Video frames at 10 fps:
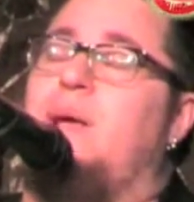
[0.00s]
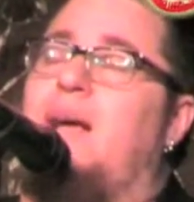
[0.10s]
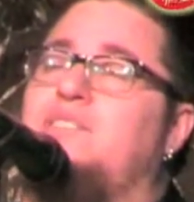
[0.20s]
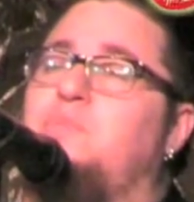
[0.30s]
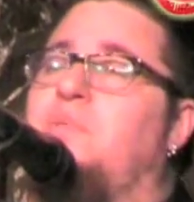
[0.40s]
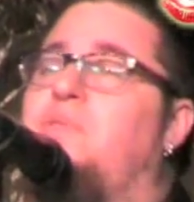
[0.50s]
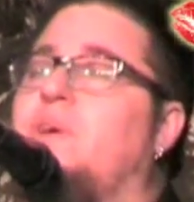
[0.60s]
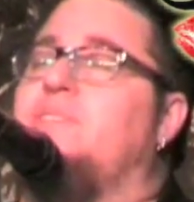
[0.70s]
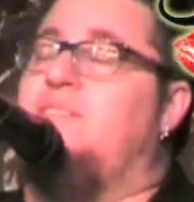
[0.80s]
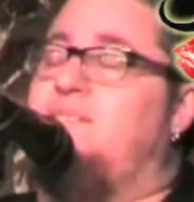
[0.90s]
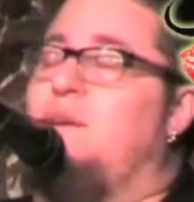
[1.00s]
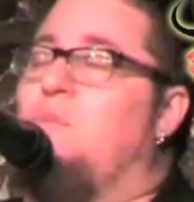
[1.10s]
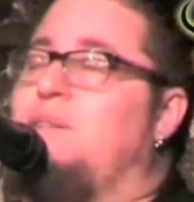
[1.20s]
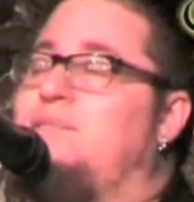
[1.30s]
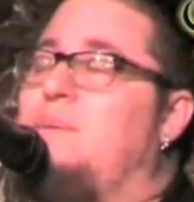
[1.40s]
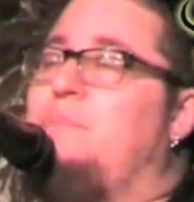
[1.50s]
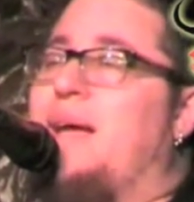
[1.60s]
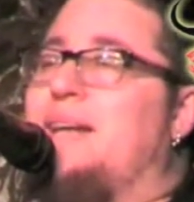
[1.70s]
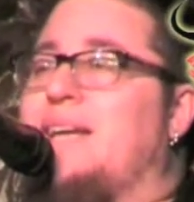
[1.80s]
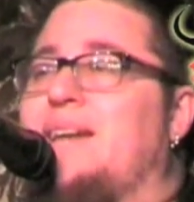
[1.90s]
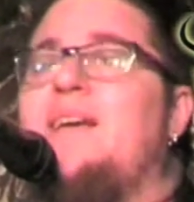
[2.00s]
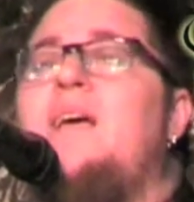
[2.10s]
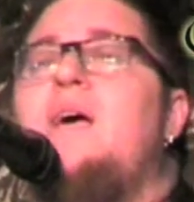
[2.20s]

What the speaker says: mask before assisting one's companion,